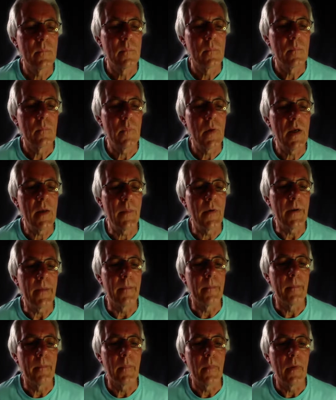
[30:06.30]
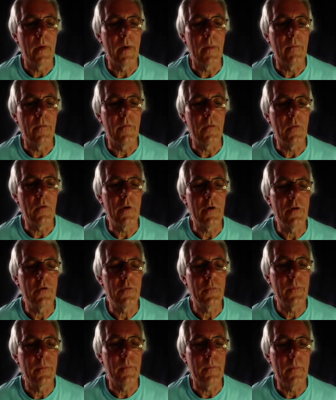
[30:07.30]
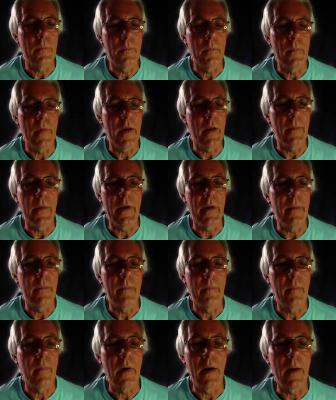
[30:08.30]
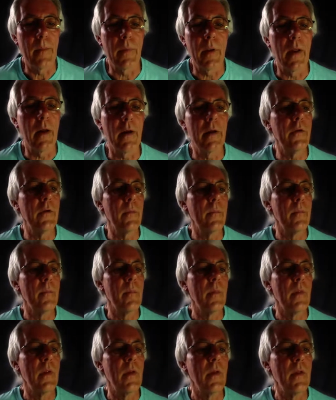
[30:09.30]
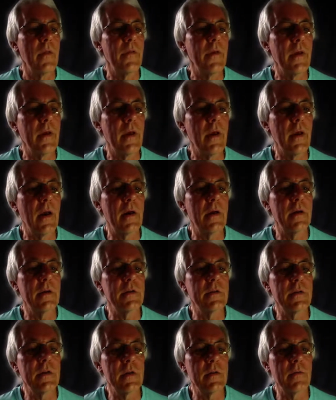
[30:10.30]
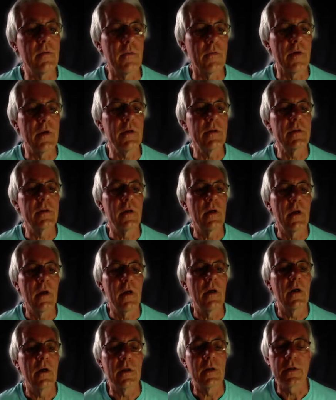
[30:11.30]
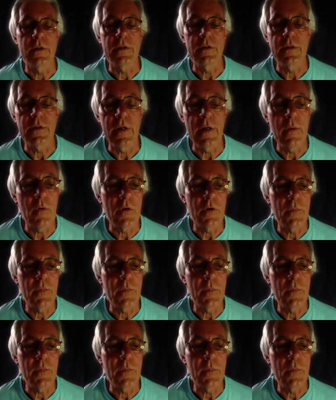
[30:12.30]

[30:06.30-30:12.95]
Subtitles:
Maybe I'm foolish, maybe I'm blind, thinking I can see through this and see what's